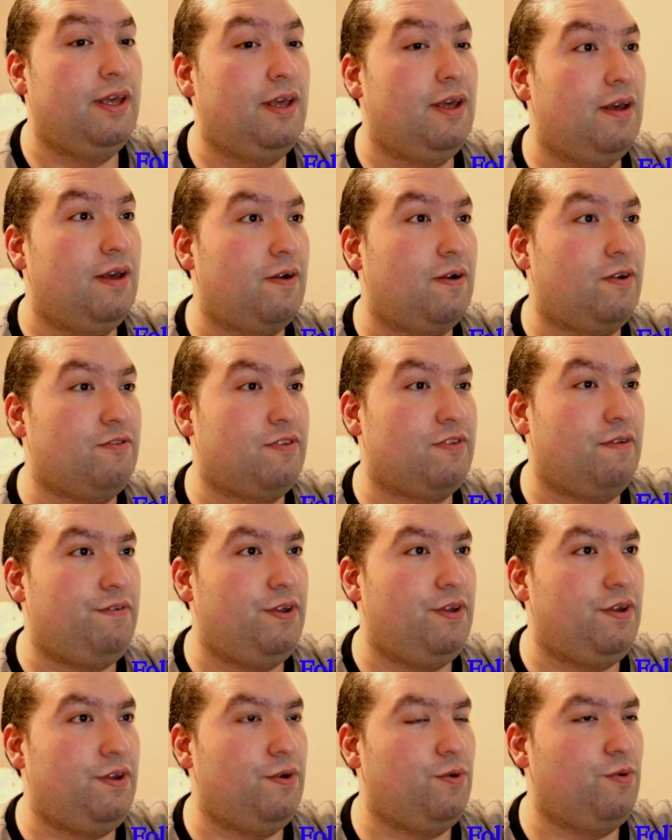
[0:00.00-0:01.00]
Because if
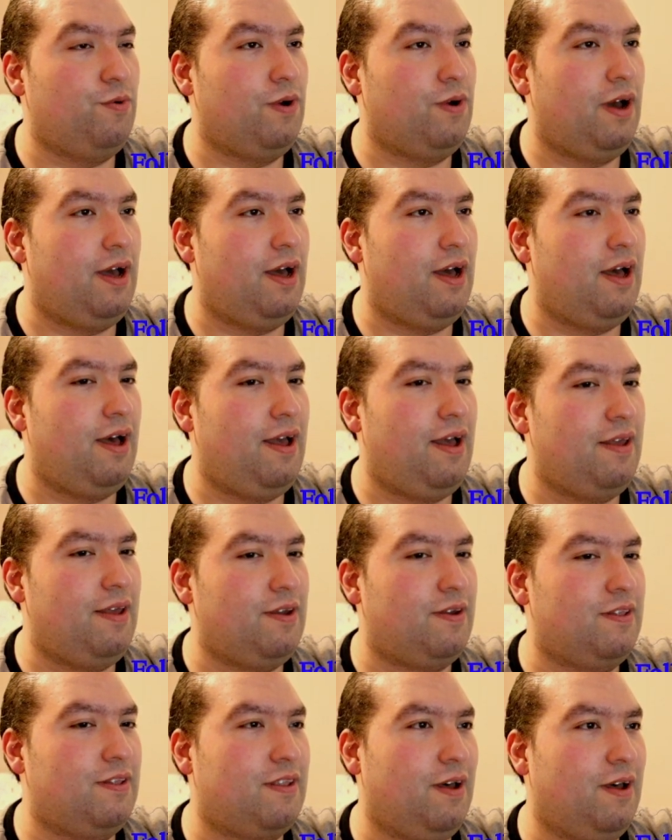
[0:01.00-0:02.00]
you
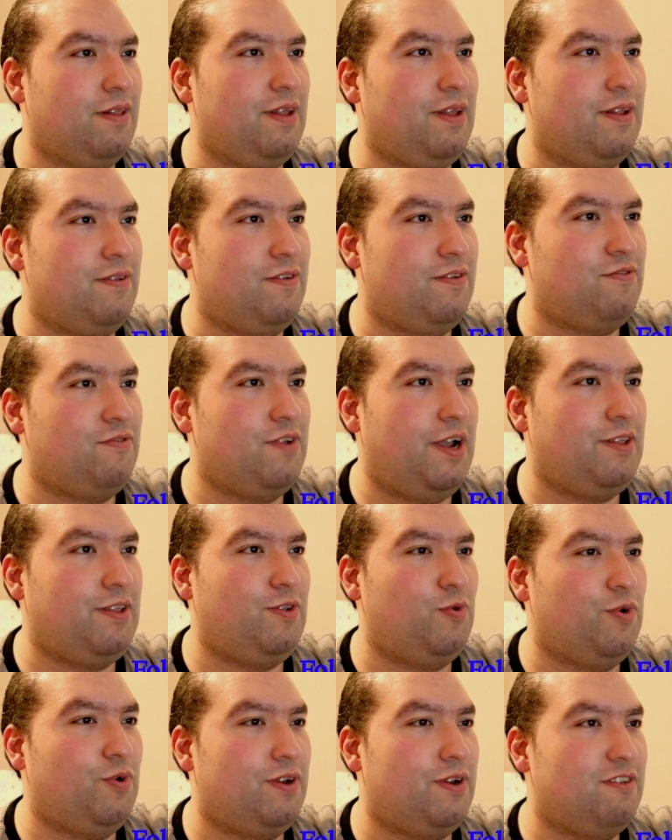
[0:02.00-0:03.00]
could tell that this knight
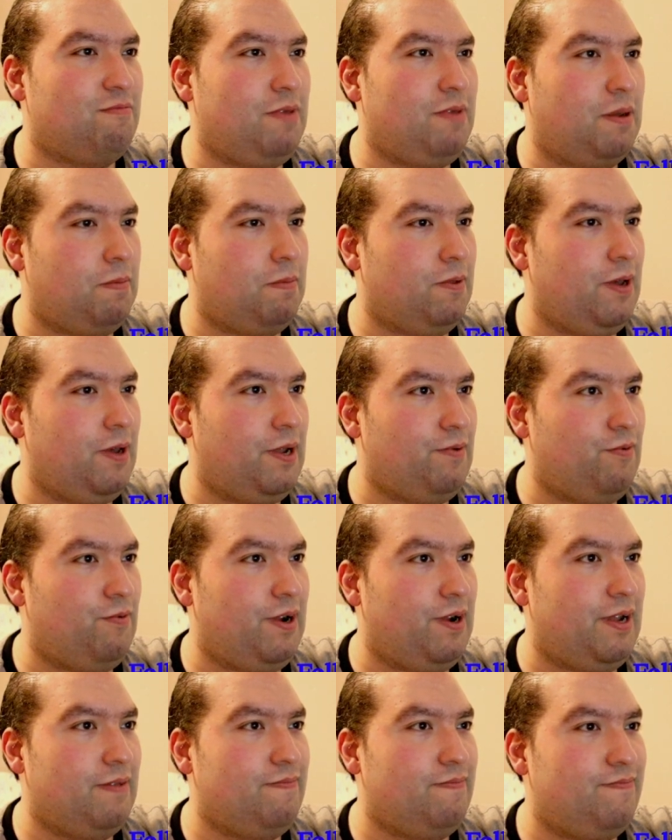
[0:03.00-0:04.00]
d1 is being played,
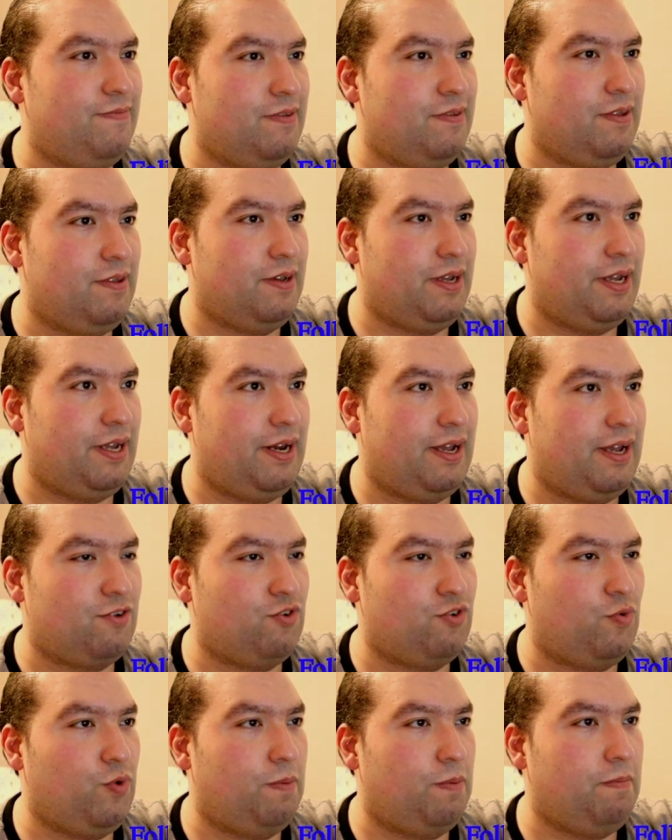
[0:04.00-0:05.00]
right? The knight actually
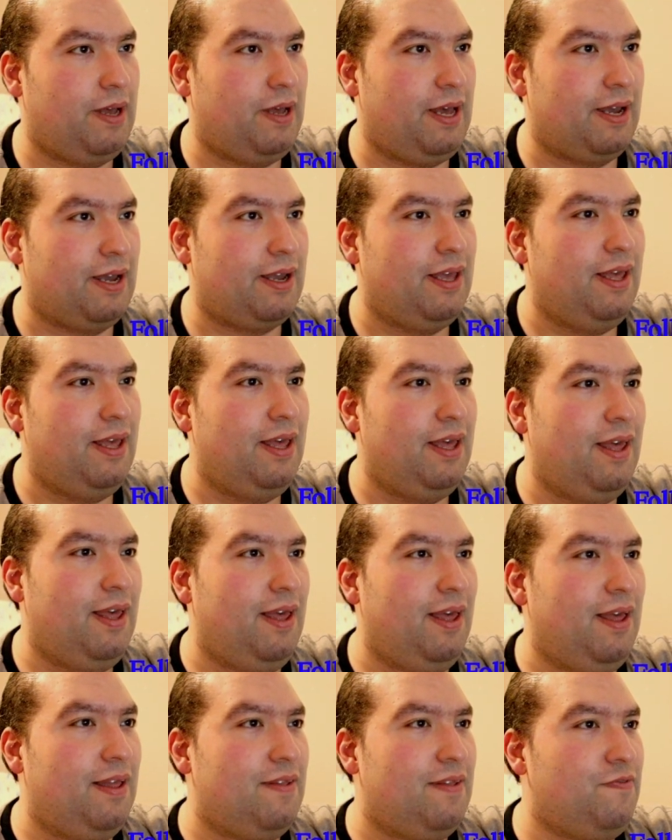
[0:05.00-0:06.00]
went back.
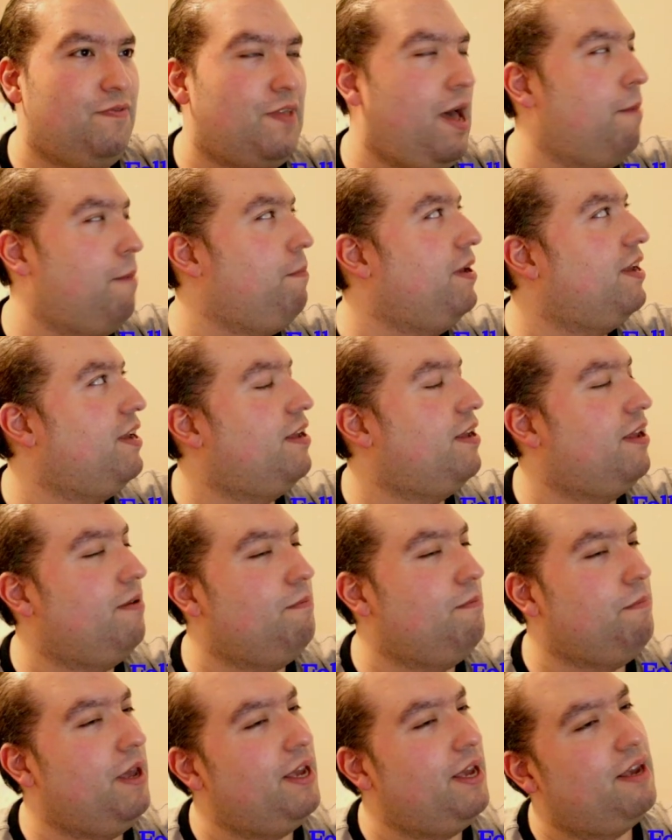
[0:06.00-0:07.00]
That
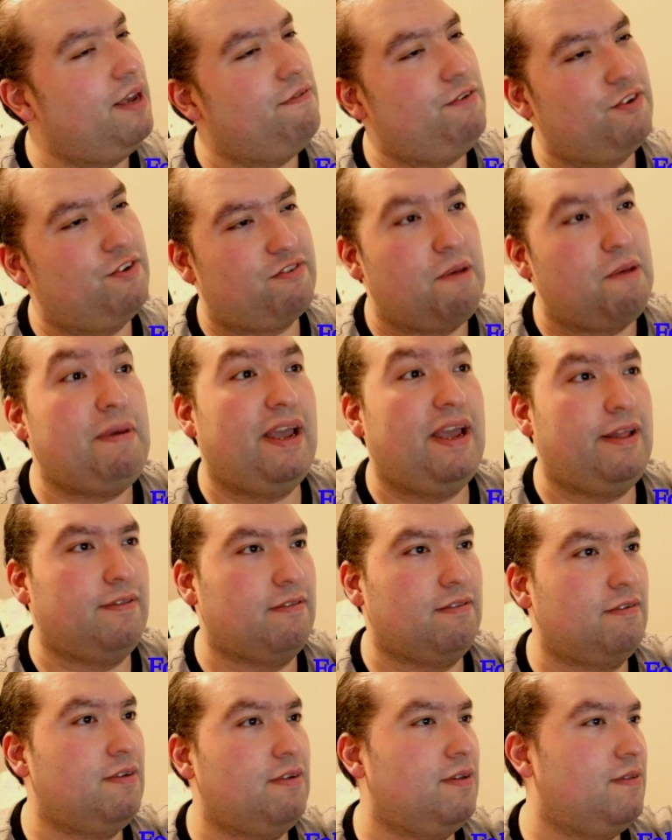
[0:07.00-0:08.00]
may give you some hint
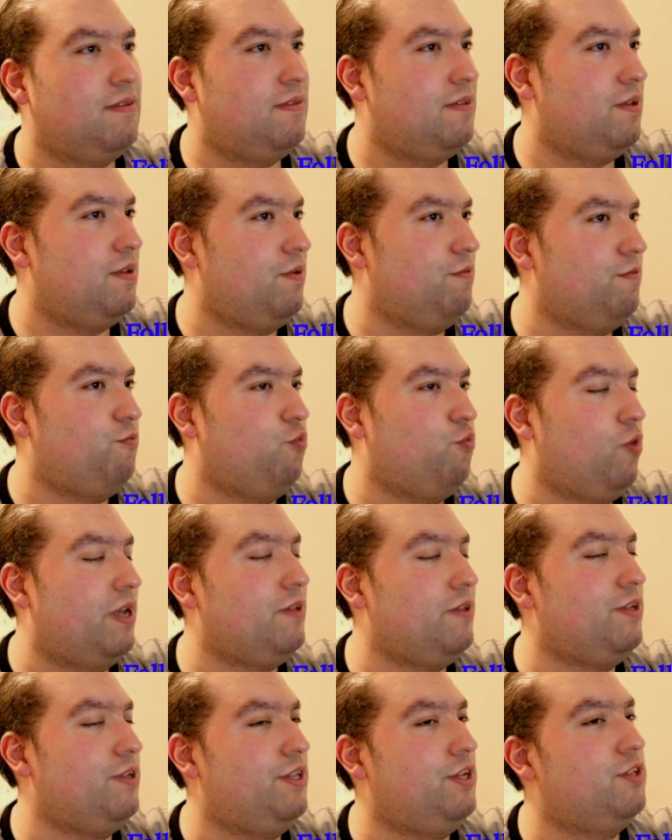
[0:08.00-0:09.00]
of what
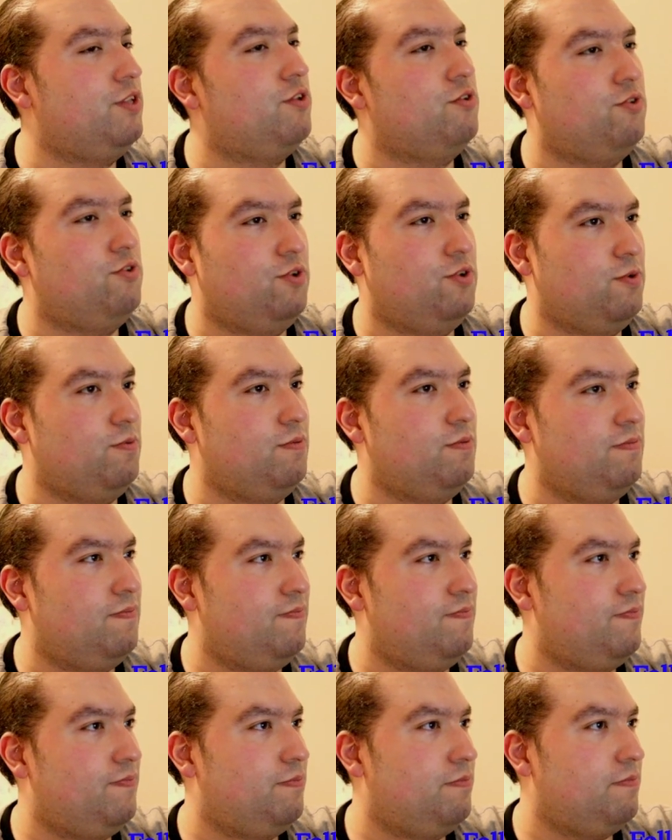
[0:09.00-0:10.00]
you need to do.
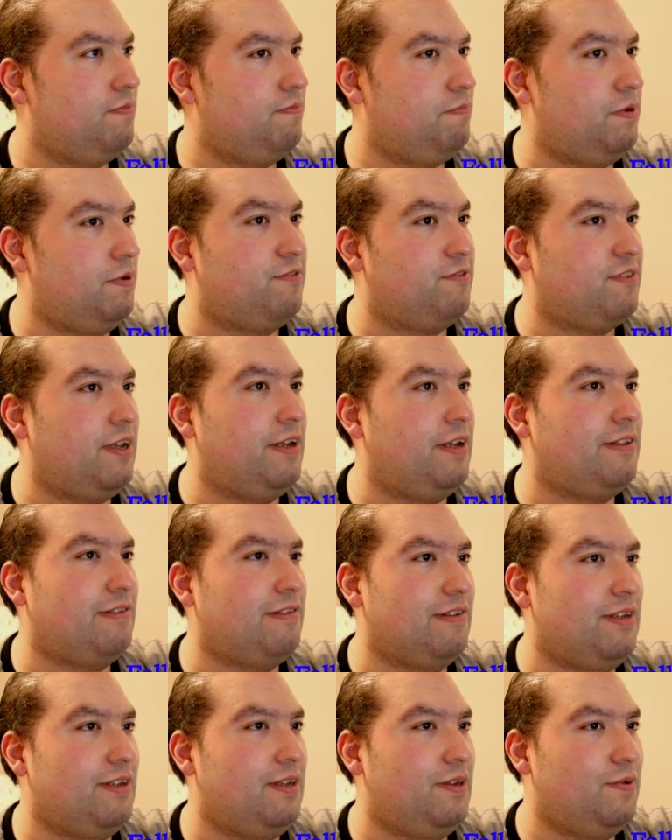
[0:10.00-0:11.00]

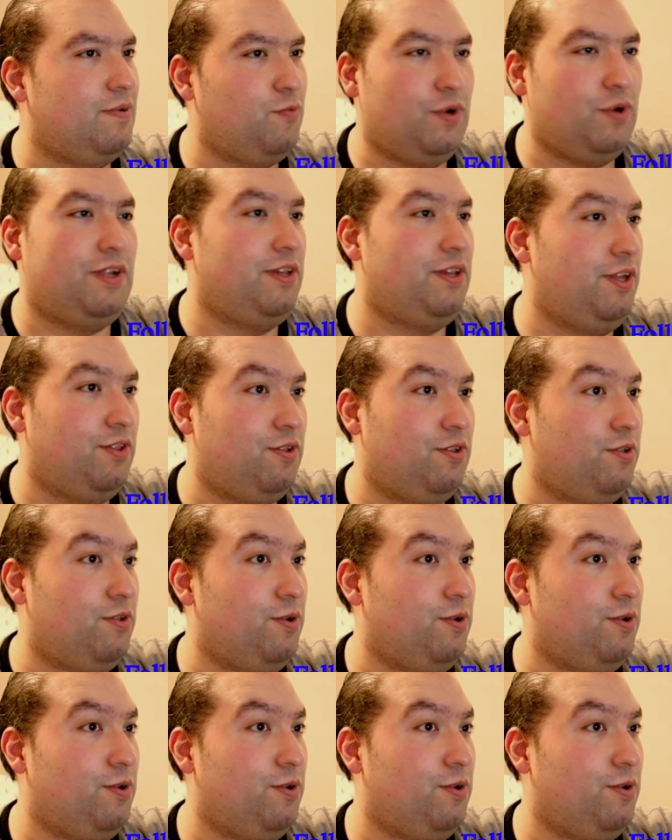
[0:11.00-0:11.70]
Precisely what you need to do.